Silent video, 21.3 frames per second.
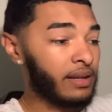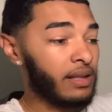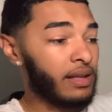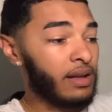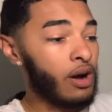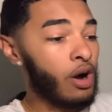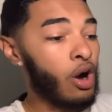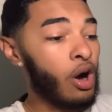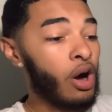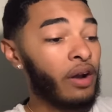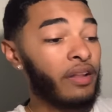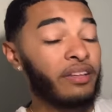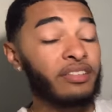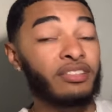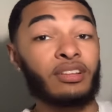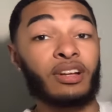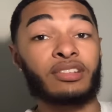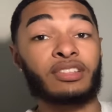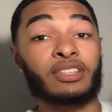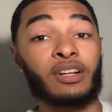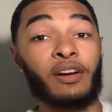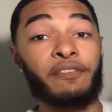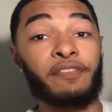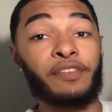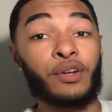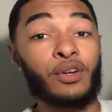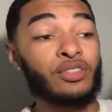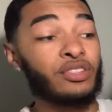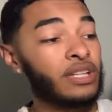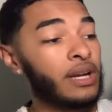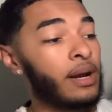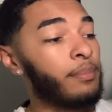All this looks
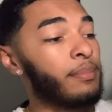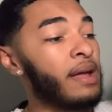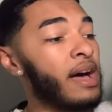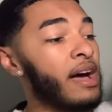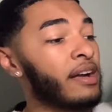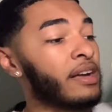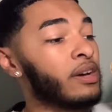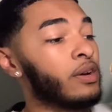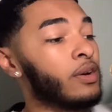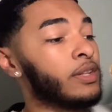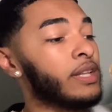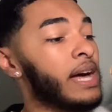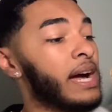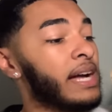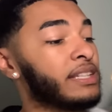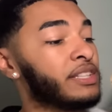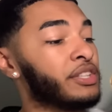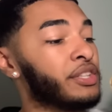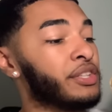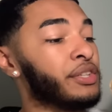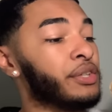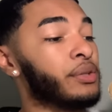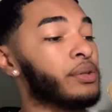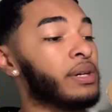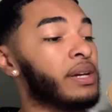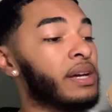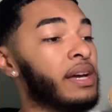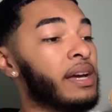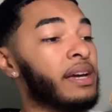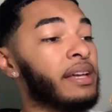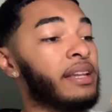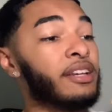confusing, I'm not gonna lie to you.
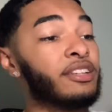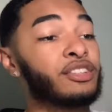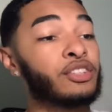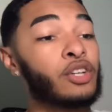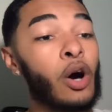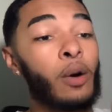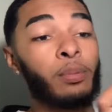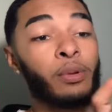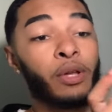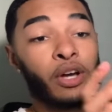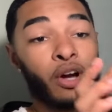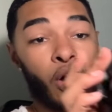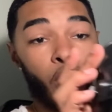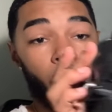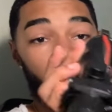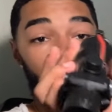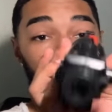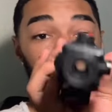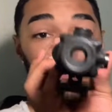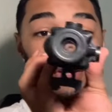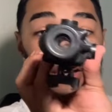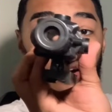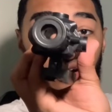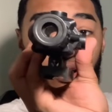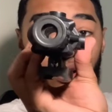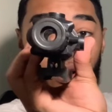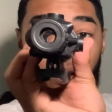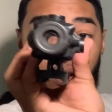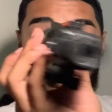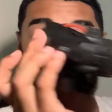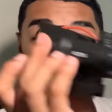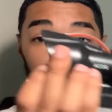This scope look hard though.
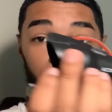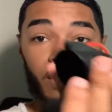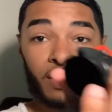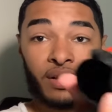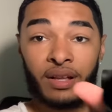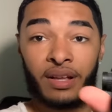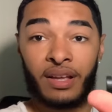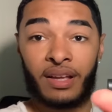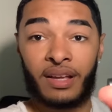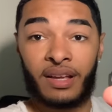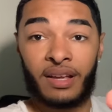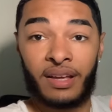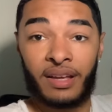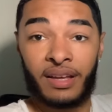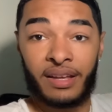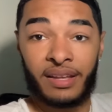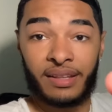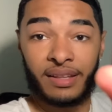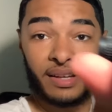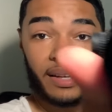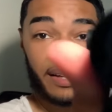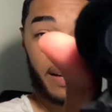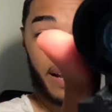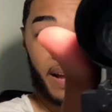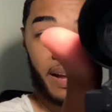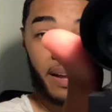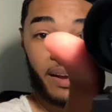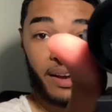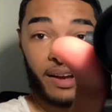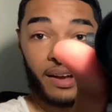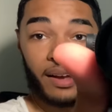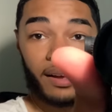Look at that,
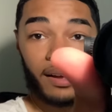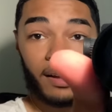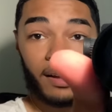y'all.